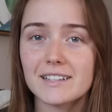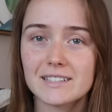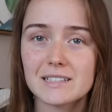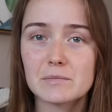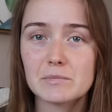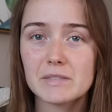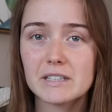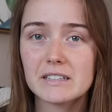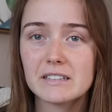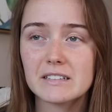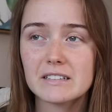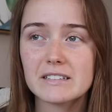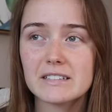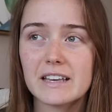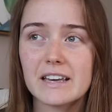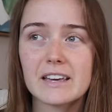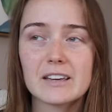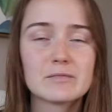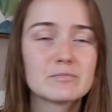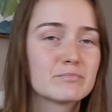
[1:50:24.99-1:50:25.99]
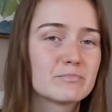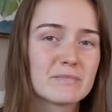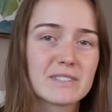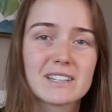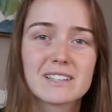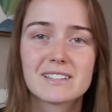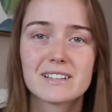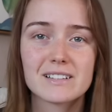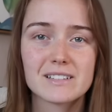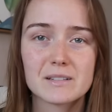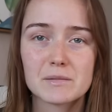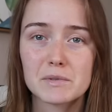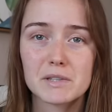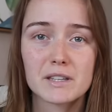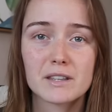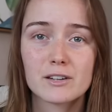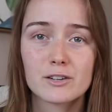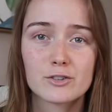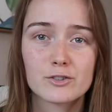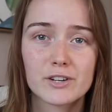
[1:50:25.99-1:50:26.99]
something they'll say because that's something
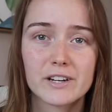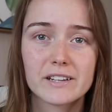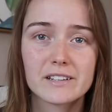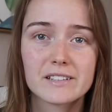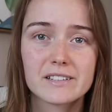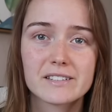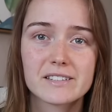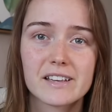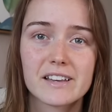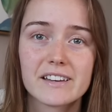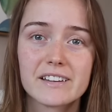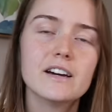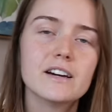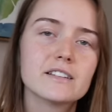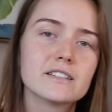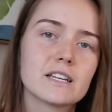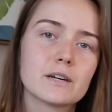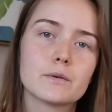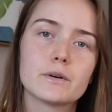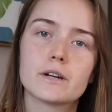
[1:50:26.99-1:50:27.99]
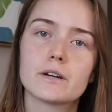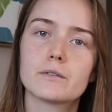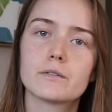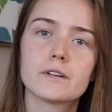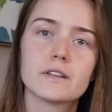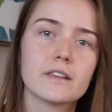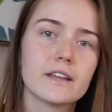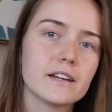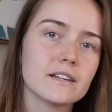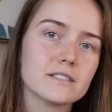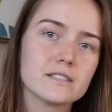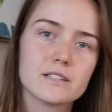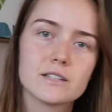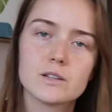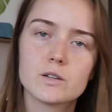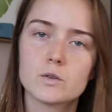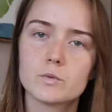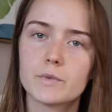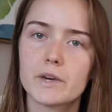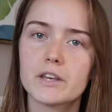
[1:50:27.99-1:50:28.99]
they're trained to say. They want to relate to
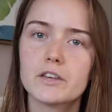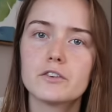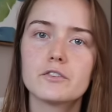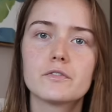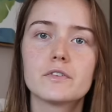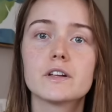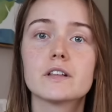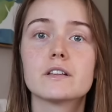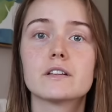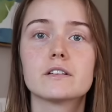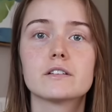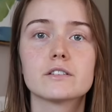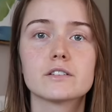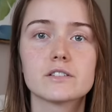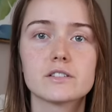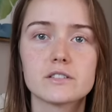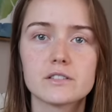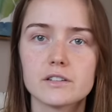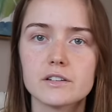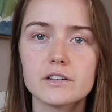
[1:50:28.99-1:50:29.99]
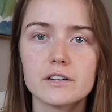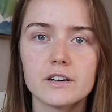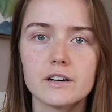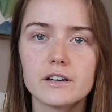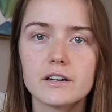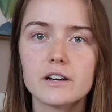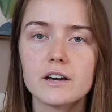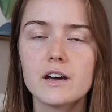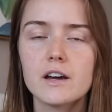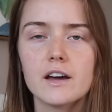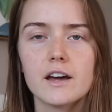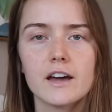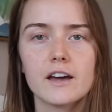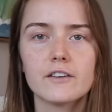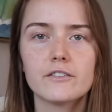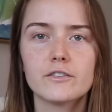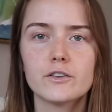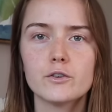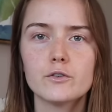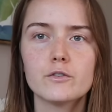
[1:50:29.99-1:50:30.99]
you, make you feel understood,
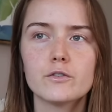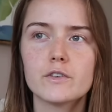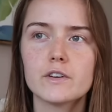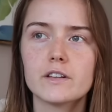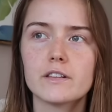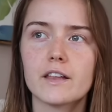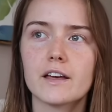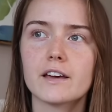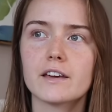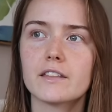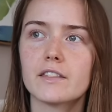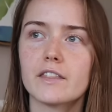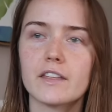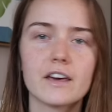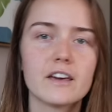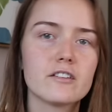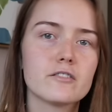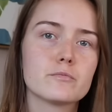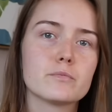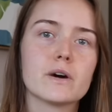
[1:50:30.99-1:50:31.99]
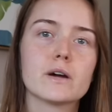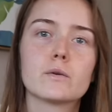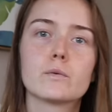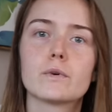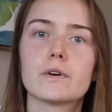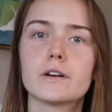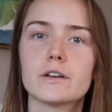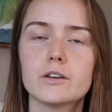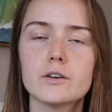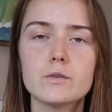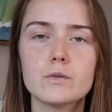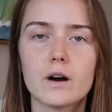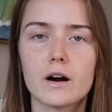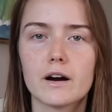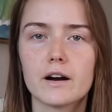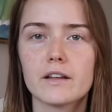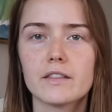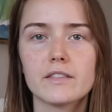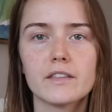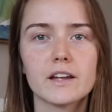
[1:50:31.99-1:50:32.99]
if you feel like they have been where you
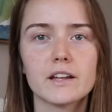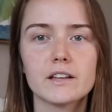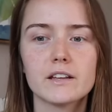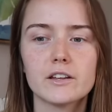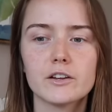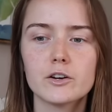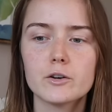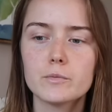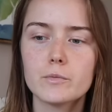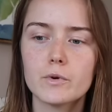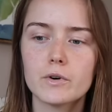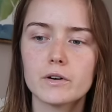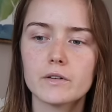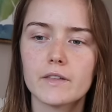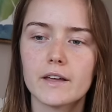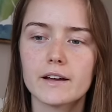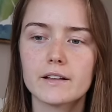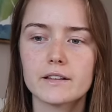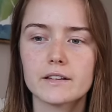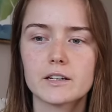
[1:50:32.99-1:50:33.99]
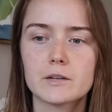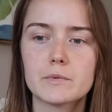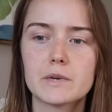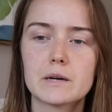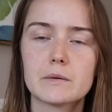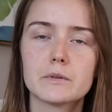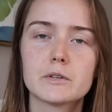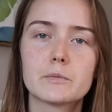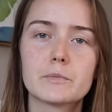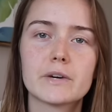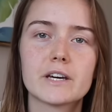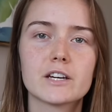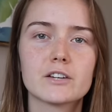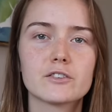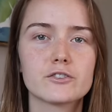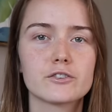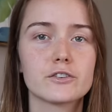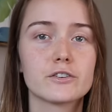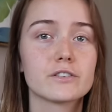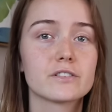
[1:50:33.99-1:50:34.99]
are, then you're more likely to be able to
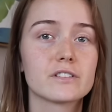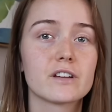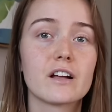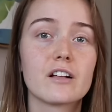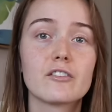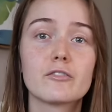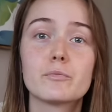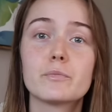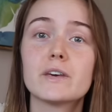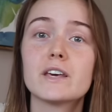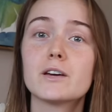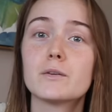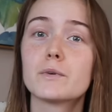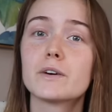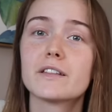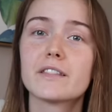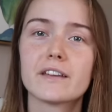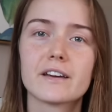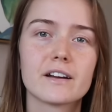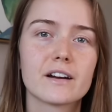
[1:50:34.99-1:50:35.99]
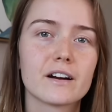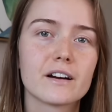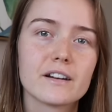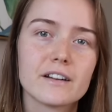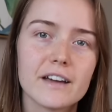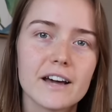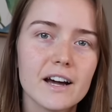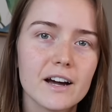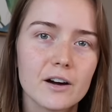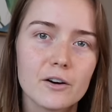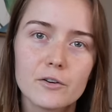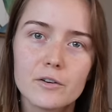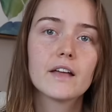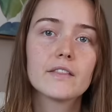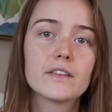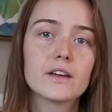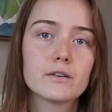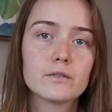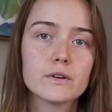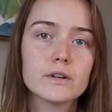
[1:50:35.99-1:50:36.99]
picture yourself being where they are now.
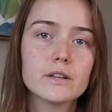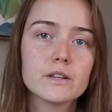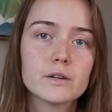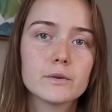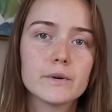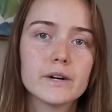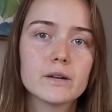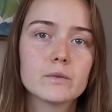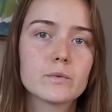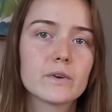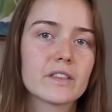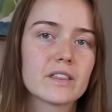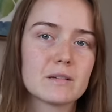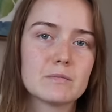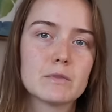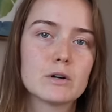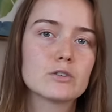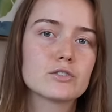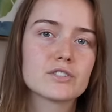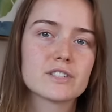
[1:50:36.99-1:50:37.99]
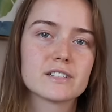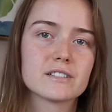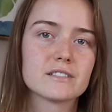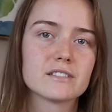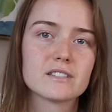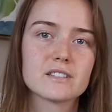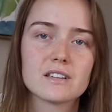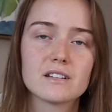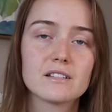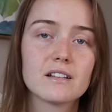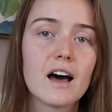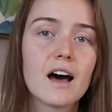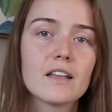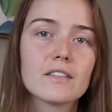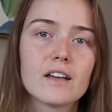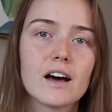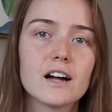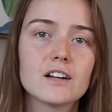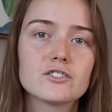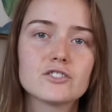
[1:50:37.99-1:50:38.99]
They reel you in with emotions, not
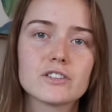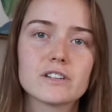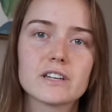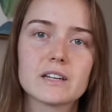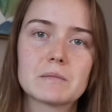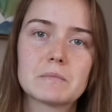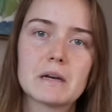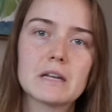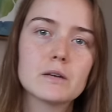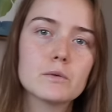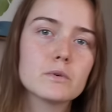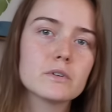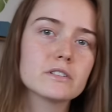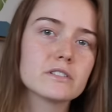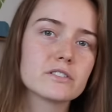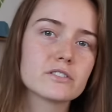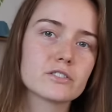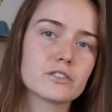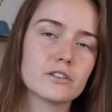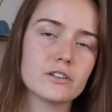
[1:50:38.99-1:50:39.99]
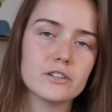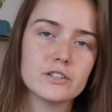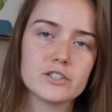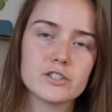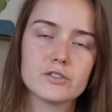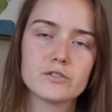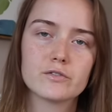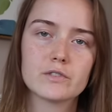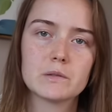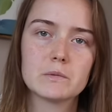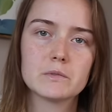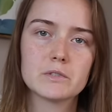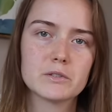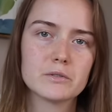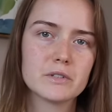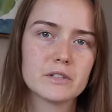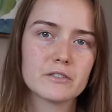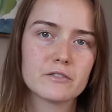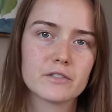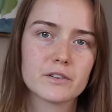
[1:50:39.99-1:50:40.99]
logic, and many will discourage you from
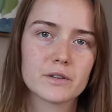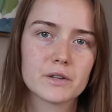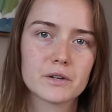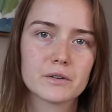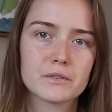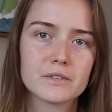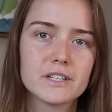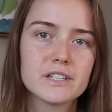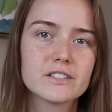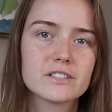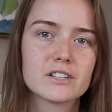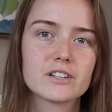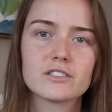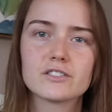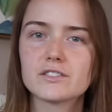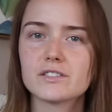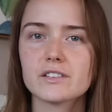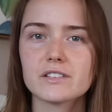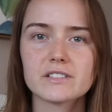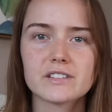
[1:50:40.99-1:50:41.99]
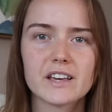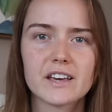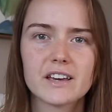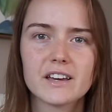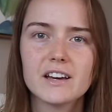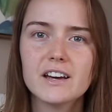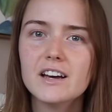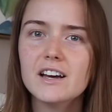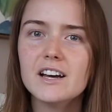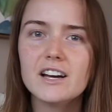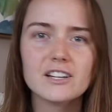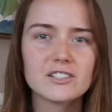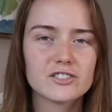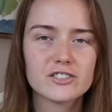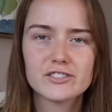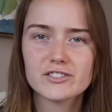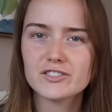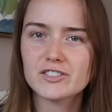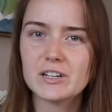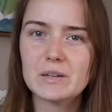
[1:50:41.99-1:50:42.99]
doing further research. They'll say,
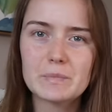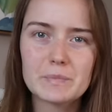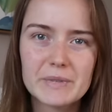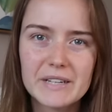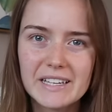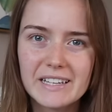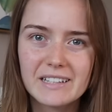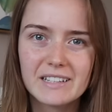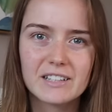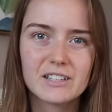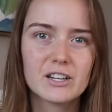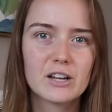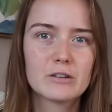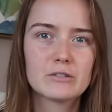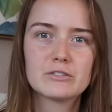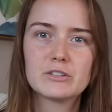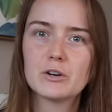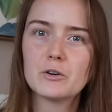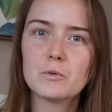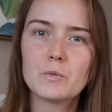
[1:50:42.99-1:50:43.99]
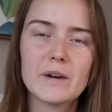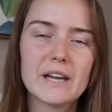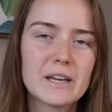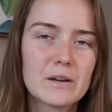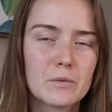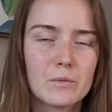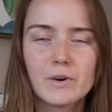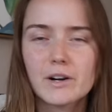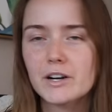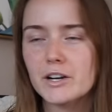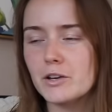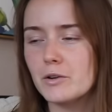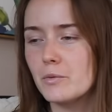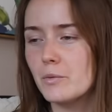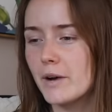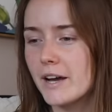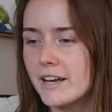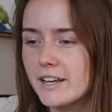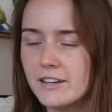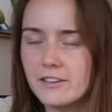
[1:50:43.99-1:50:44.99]
just jump in, you know, don't wait, what are you
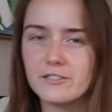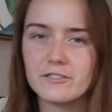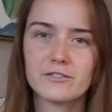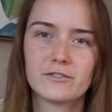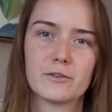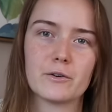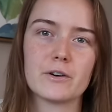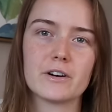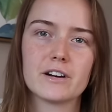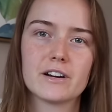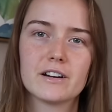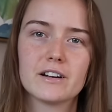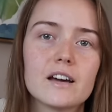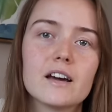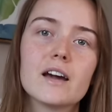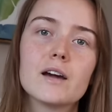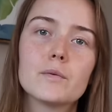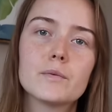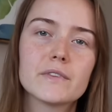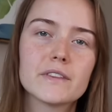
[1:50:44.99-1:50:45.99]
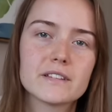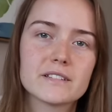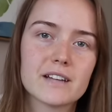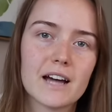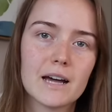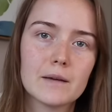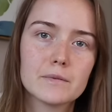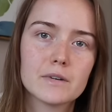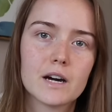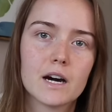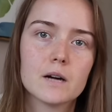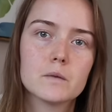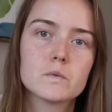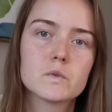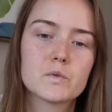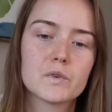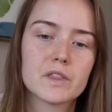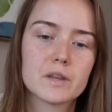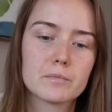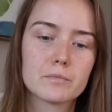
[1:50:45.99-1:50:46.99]
waiting for? And when the time
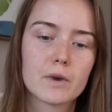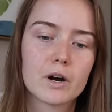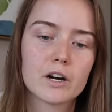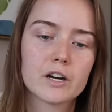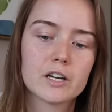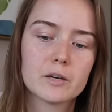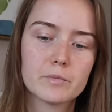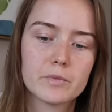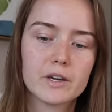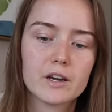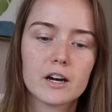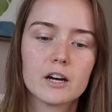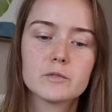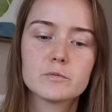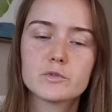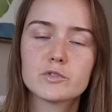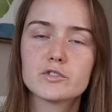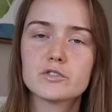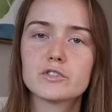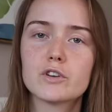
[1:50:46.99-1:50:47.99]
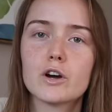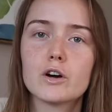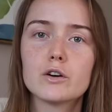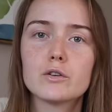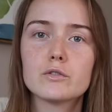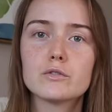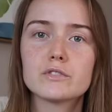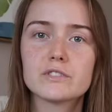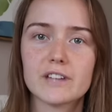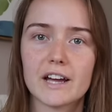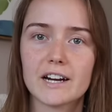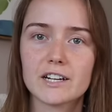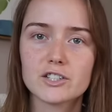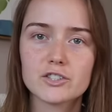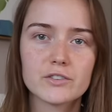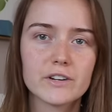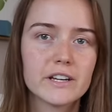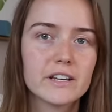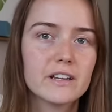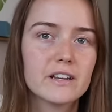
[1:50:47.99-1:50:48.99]
comes when the market becomes so
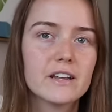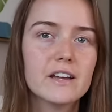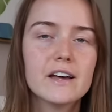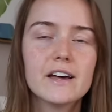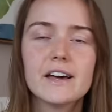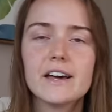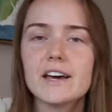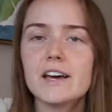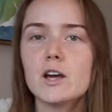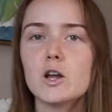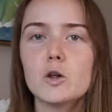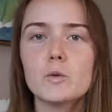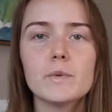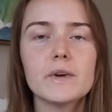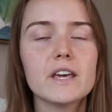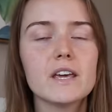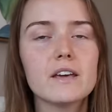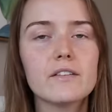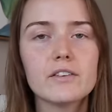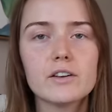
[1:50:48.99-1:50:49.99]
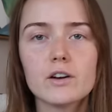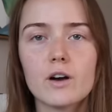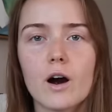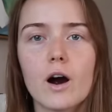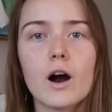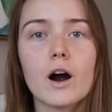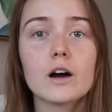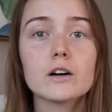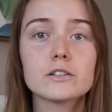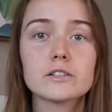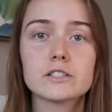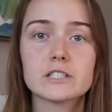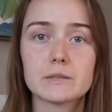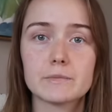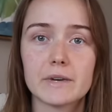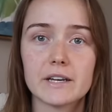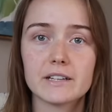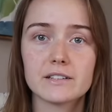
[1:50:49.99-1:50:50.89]
saturated, it'll be even harder to make